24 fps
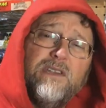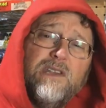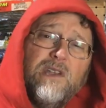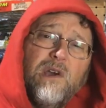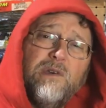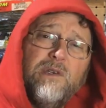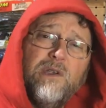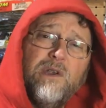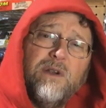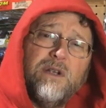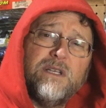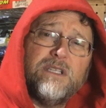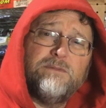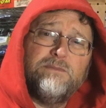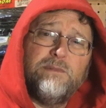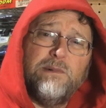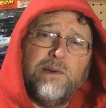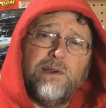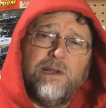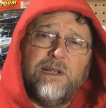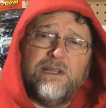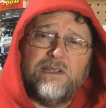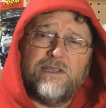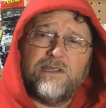to know your
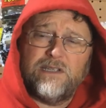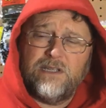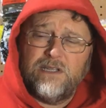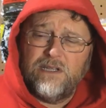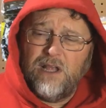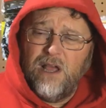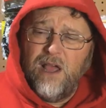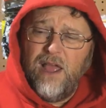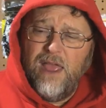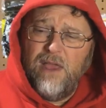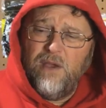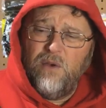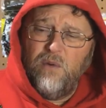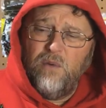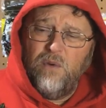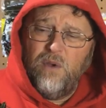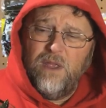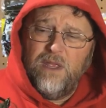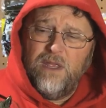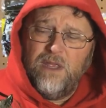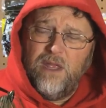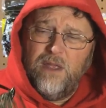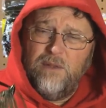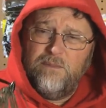experience. You
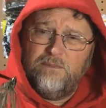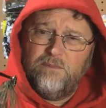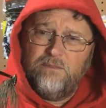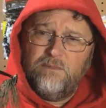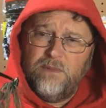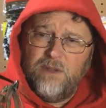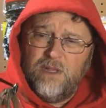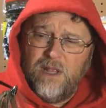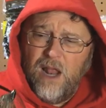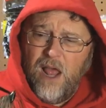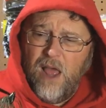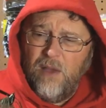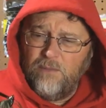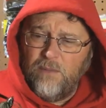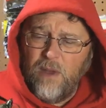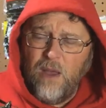know,